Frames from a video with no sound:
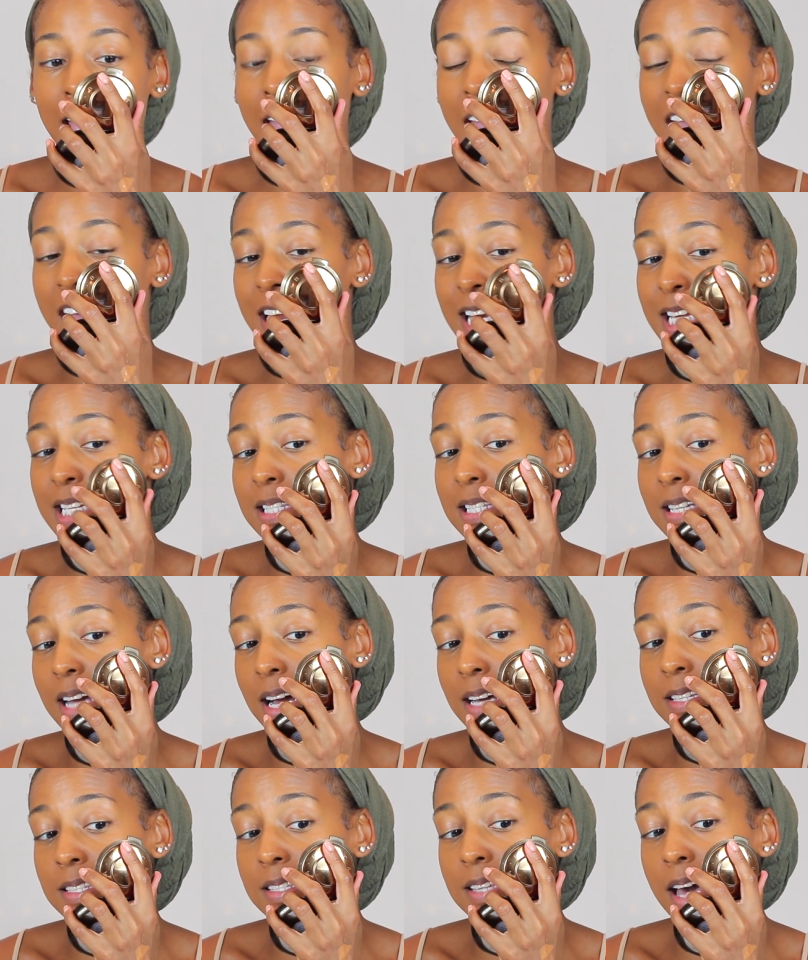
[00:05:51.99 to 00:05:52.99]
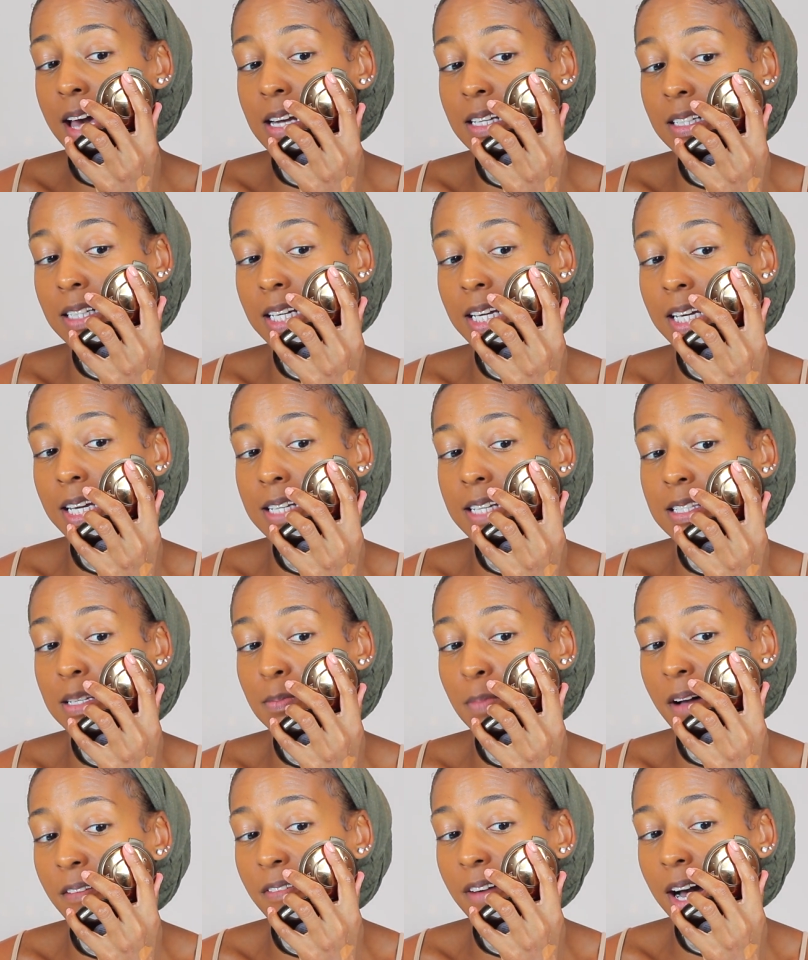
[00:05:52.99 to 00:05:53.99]
And it's not settling into
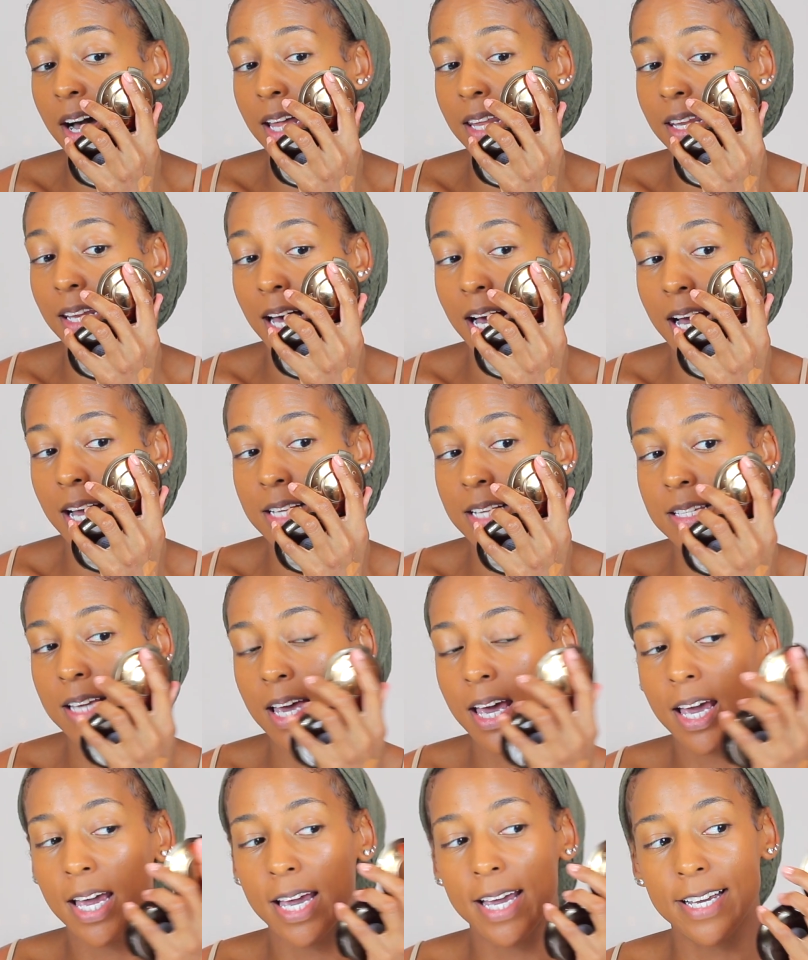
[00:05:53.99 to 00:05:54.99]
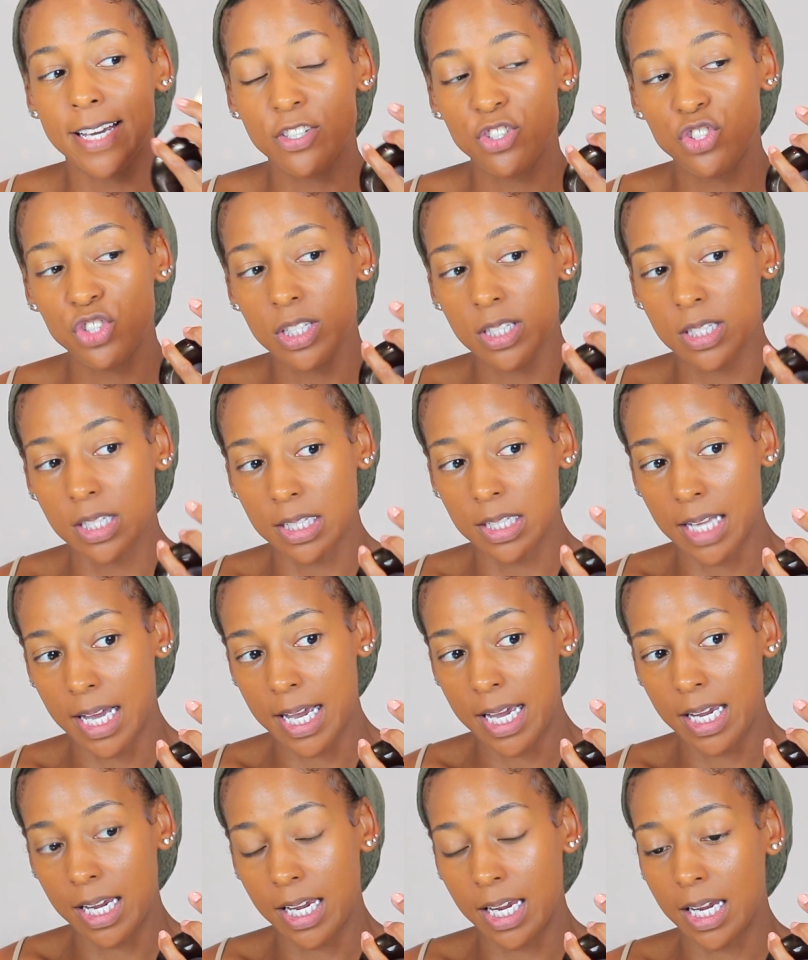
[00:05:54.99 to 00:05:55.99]
my fine lines. It's just
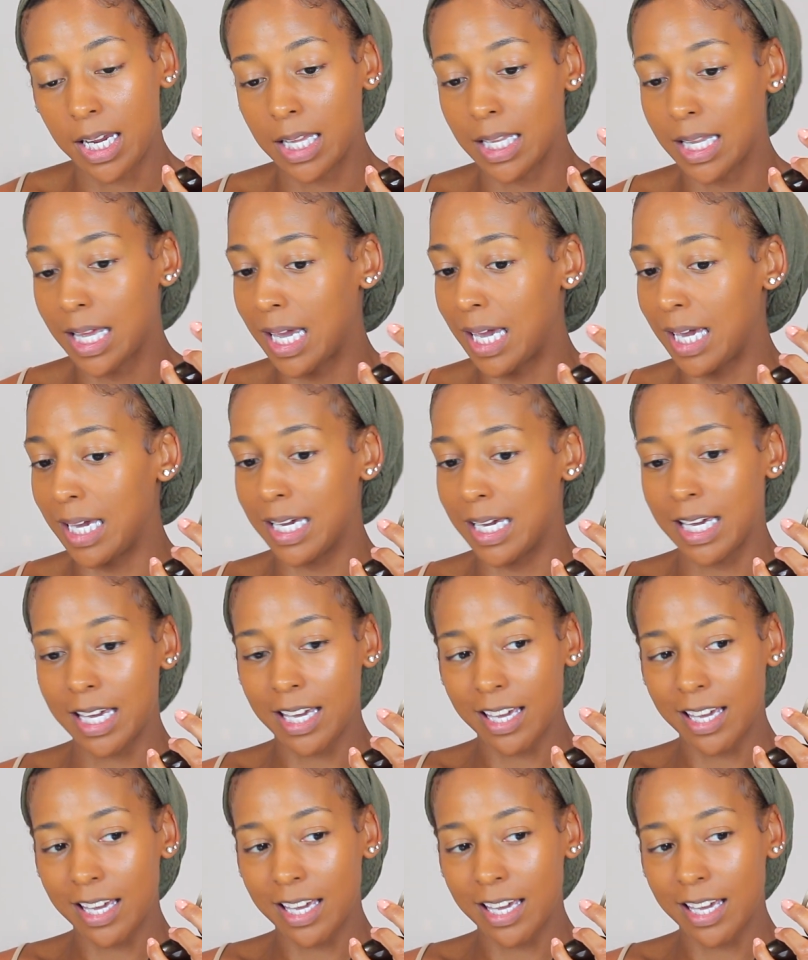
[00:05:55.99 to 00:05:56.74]
laying like